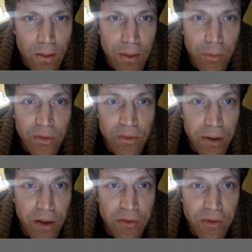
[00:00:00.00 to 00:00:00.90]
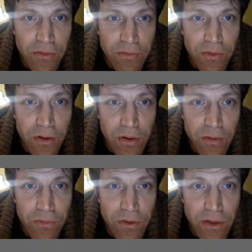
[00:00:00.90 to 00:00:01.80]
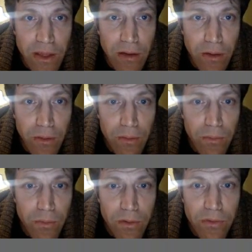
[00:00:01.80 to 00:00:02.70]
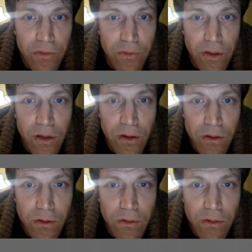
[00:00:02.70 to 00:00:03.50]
Where's the positive for yellow? Well, it's over here.